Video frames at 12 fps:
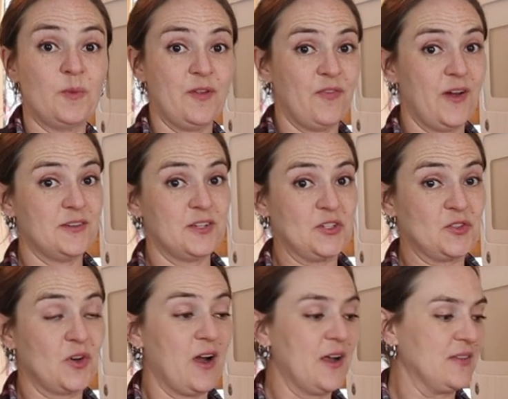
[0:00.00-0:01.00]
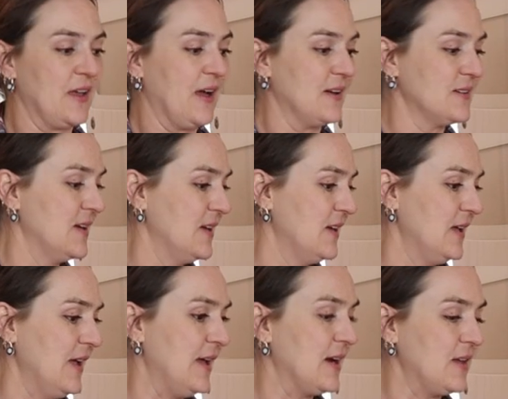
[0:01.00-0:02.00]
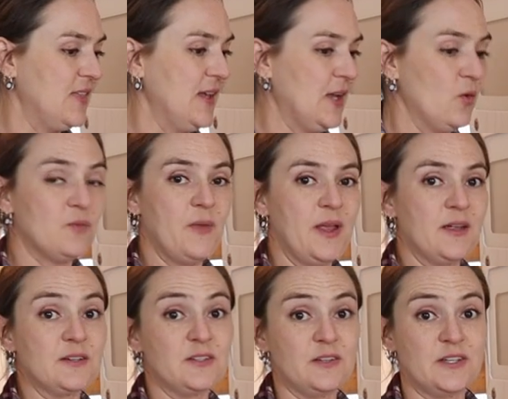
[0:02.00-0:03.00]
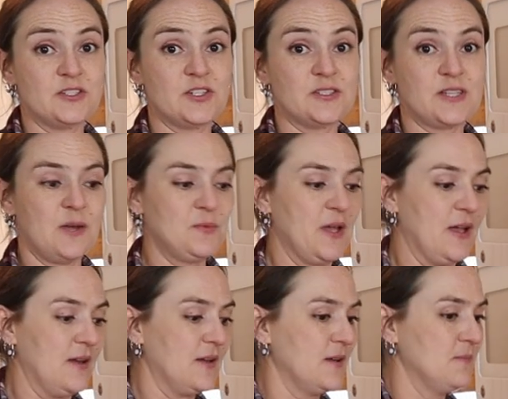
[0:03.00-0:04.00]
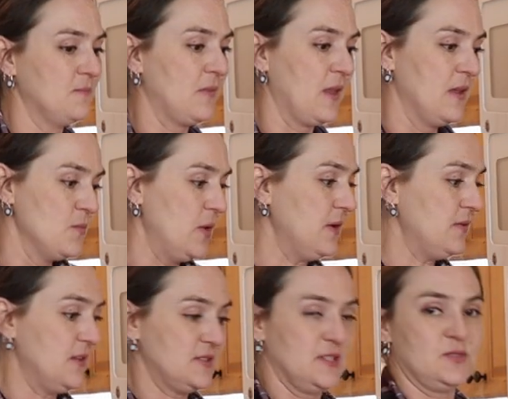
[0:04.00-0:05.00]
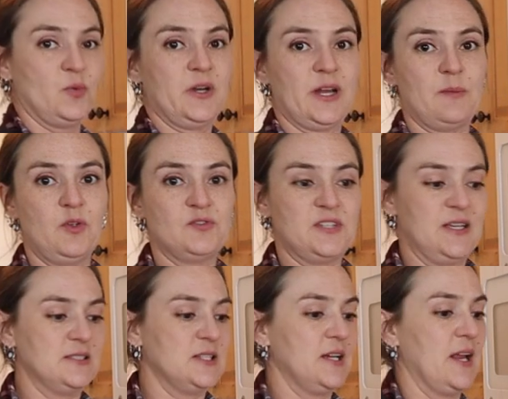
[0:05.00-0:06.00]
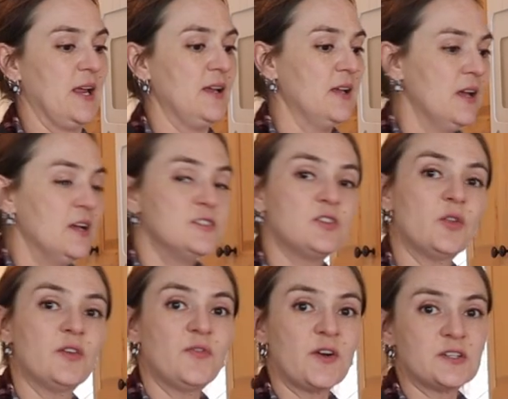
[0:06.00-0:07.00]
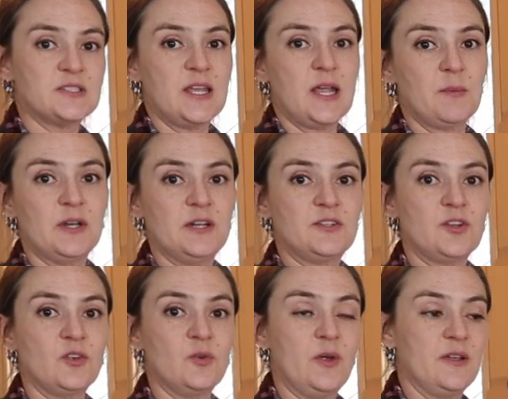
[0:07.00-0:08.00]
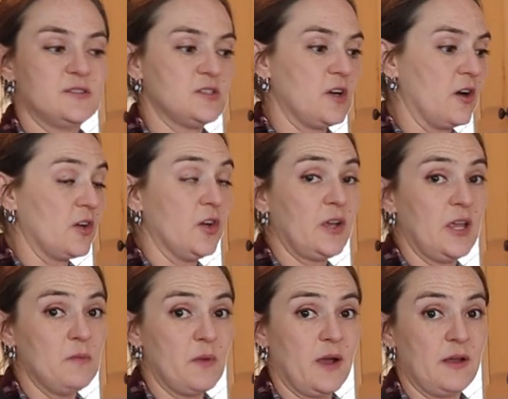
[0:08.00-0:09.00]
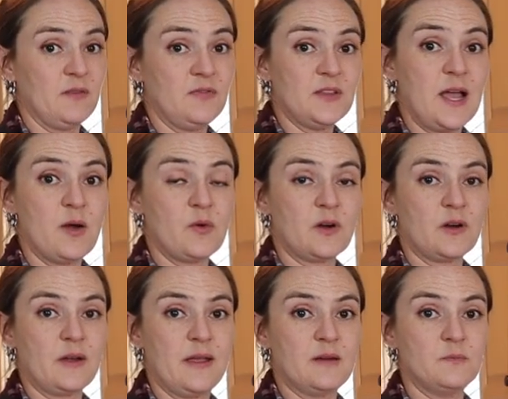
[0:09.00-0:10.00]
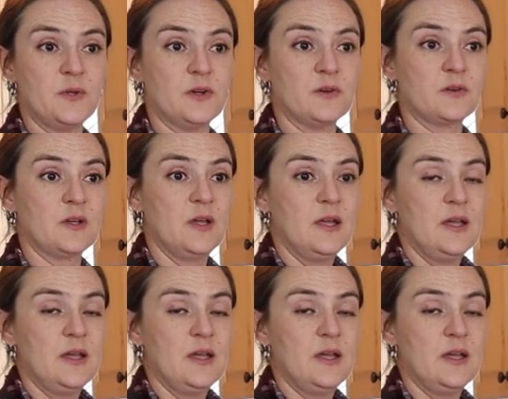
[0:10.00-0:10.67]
be fun to try that. And I think it would make a delicious cupcake. But this is what I'm using today. So the first thing I'm going to do is start cooking my flour and milk